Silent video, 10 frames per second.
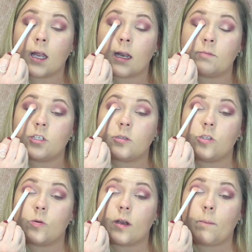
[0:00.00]
I'm just
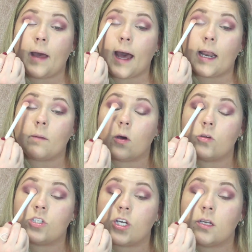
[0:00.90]
doing a patting
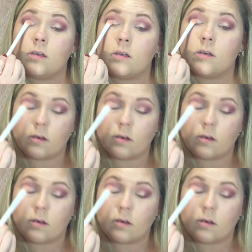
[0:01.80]
motion.